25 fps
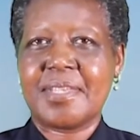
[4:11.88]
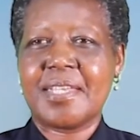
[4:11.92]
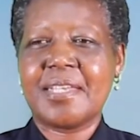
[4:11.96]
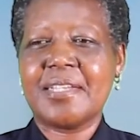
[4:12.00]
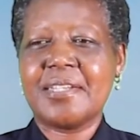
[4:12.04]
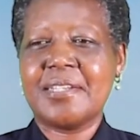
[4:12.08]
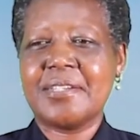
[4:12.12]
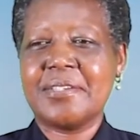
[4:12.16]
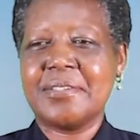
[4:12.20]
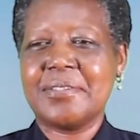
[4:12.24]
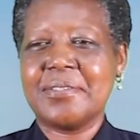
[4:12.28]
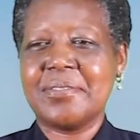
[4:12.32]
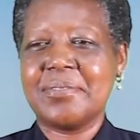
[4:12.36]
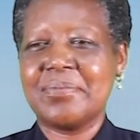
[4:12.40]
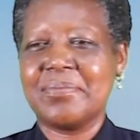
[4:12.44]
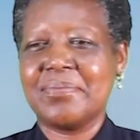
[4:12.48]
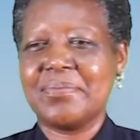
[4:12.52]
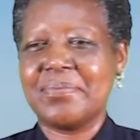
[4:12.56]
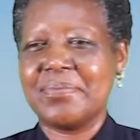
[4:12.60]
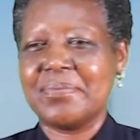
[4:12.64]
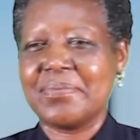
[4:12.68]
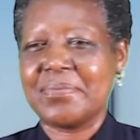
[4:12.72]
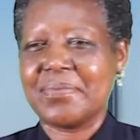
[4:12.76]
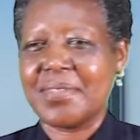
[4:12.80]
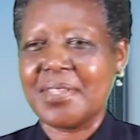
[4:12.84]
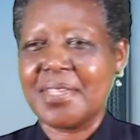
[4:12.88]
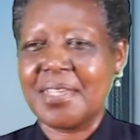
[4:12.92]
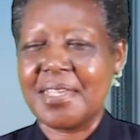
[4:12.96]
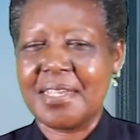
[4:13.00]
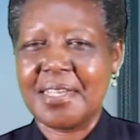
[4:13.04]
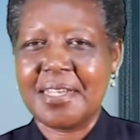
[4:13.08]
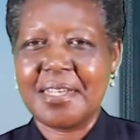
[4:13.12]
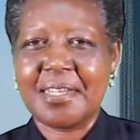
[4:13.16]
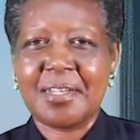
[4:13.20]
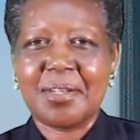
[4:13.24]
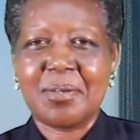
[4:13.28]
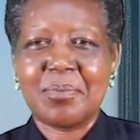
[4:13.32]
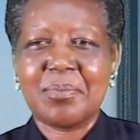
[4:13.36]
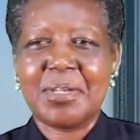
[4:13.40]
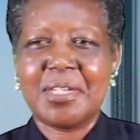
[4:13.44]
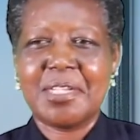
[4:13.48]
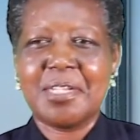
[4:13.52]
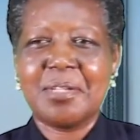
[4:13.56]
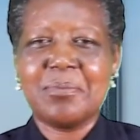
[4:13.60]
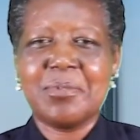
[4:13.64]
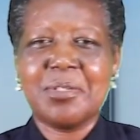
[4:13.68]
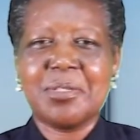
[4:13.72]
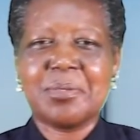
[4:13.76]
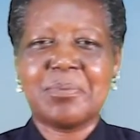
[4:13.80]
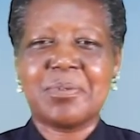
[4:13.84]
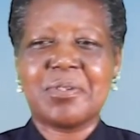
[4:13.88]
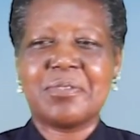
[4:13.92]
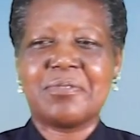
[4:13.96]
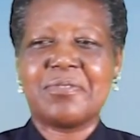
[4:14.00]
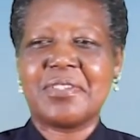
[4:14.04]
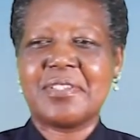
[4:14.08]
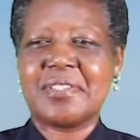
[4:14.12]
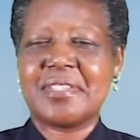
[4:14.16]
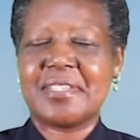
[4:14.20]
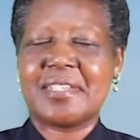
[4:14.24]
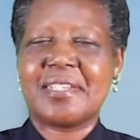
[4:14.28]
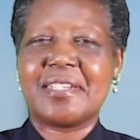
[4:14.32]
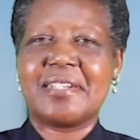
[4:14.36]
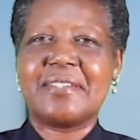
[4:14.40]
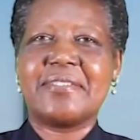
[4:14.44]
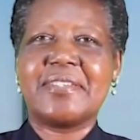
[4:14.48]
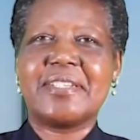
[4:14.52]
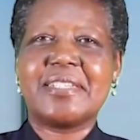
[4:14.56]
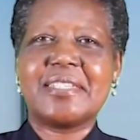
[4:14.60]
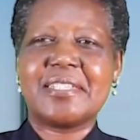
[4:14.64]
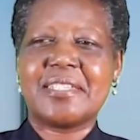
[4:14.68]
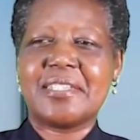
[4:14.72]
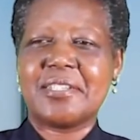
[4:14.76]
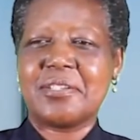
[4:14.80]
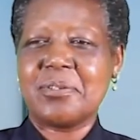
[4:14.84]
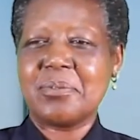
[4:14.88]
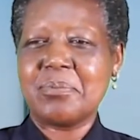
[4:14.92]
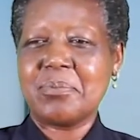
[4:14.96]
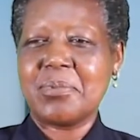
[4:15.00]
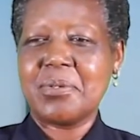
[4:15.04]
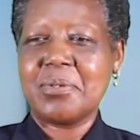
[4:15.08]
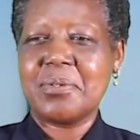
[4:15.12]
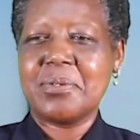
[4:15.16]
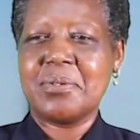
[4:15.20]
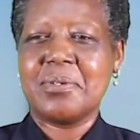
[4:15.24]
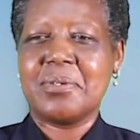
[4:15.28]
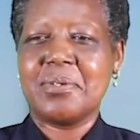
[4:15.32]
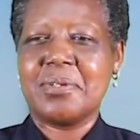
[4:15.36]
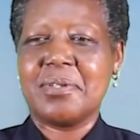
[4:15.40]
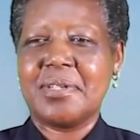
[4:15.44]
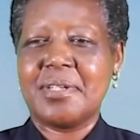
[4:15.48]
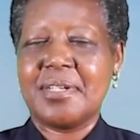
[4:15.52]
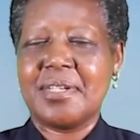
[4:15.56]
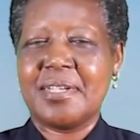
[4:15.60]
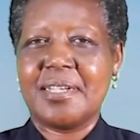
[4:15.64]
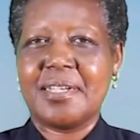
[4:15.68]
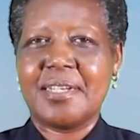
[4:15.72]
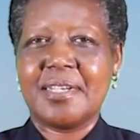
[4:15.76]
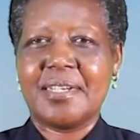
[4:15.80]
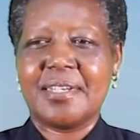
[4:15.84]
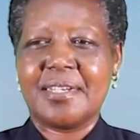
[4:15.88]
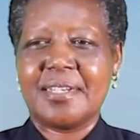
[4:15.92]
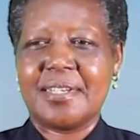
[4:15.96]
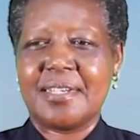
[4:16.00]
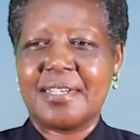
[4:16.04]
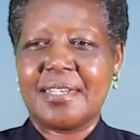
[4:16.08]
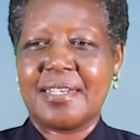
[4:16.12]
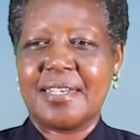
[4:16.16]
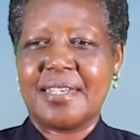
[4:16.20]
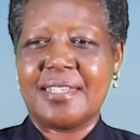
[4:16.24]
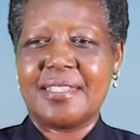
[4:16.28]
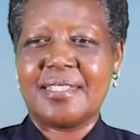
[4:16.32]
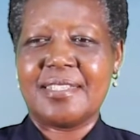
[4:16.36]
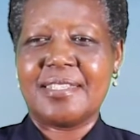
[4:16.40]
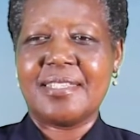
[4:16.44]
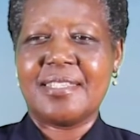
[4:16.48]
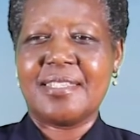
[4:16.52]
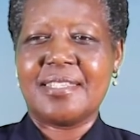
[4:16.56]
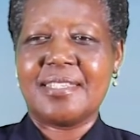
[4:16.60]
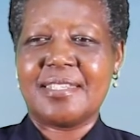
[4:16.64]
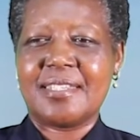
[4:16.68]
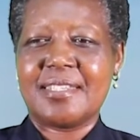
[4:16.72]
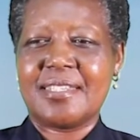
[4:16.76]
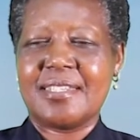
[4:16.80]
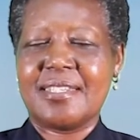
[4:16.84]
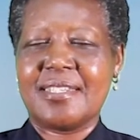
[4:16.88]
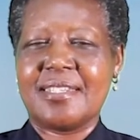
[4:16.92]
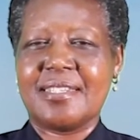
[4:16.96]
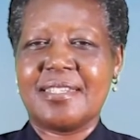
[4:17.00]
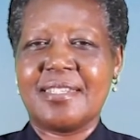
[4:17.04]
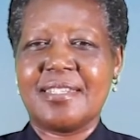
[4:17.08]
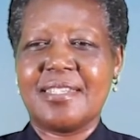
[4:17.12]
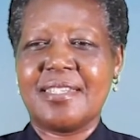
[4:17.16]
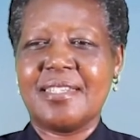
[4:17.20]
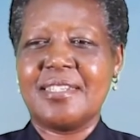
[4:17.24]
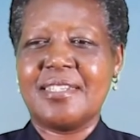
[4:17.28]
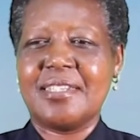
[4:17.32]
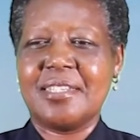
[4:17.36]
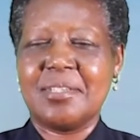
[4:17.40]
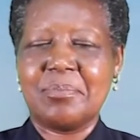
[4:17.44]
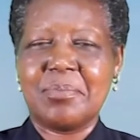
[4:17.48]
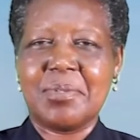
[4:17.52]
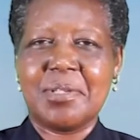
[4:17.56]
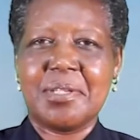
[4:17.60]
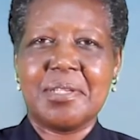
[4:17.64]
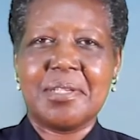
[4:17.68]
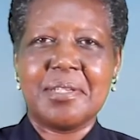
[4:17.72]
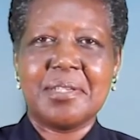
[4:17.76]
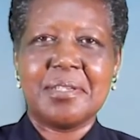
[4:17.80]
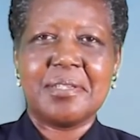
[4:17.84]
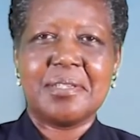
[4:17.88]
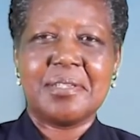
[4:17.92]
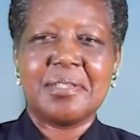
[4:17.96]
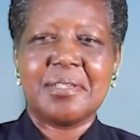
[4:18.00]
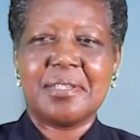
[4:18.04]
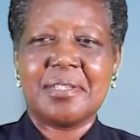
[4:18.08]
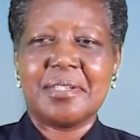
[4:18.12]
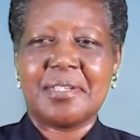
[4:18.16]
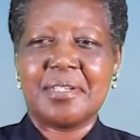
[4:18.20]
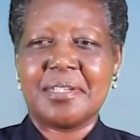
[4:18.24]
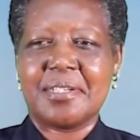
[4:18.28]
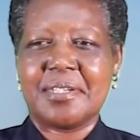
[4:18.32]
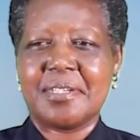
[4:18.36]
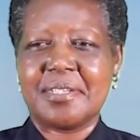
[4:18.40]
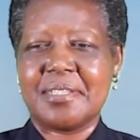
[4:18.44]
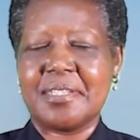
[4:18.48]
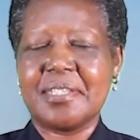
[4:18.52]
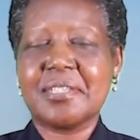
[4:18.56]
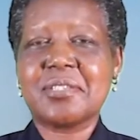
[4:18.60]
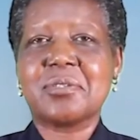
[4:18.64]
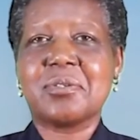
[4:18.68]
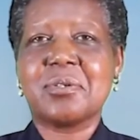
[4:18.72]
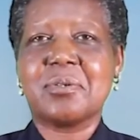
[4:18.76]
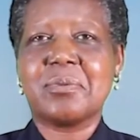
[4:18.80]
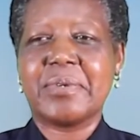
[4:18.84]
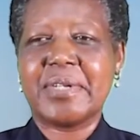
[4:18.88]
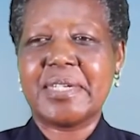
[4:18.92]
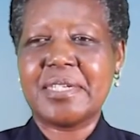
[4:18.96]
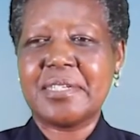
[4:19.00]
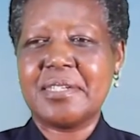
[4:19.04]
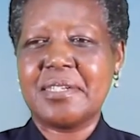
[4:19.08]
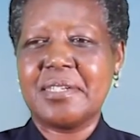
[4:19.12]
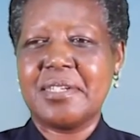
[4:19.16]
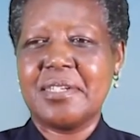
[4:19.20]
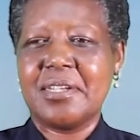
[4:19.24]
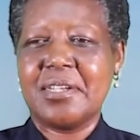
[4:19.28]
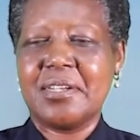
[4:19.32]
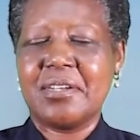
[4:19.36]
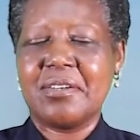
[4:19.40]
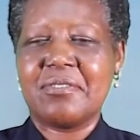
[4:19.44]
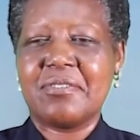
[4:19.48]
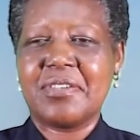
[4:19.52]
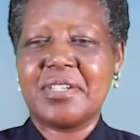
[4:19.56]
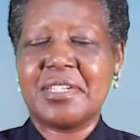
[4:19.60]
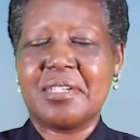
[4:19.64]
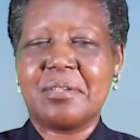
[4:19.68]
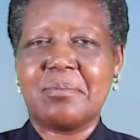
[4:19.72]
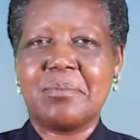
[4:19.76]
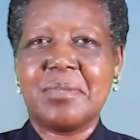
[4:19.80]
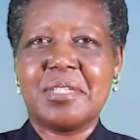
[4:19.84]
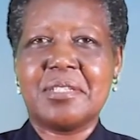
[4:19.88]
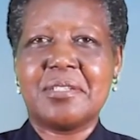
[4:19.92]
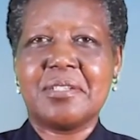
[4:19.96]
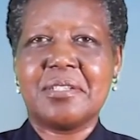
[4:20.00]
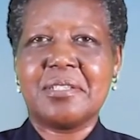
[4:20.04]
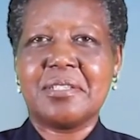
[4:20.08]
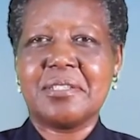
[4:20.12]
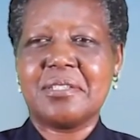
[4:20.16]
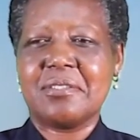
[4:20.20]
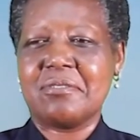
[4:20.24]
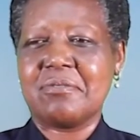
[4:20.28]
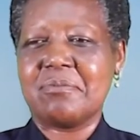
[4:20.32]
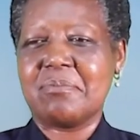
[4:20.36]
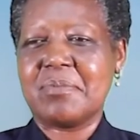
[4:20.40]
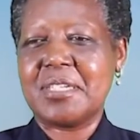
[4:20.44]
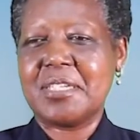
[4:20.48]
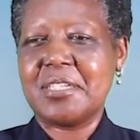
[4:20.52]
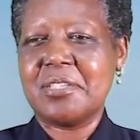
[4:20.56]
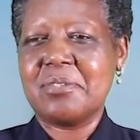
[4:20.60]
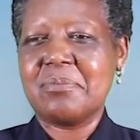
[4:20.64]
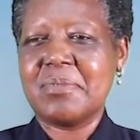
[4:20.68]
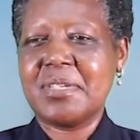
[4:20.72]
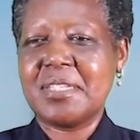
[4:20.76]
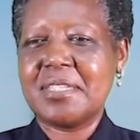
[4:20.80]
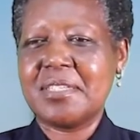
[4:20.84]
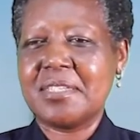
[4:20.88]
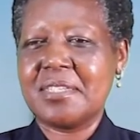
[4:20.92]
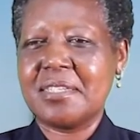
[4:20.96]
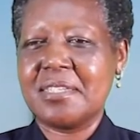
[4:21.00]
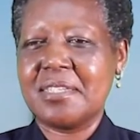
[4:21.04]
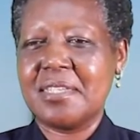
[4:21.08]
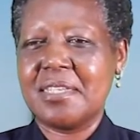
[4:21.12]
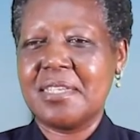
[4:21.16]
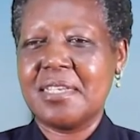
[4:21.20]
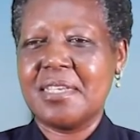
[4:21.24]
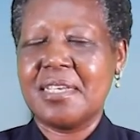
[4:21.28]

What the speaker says: Hello, my name is Professor Harriet Kitombo. I teach LDP 601, Fundamentals of Management.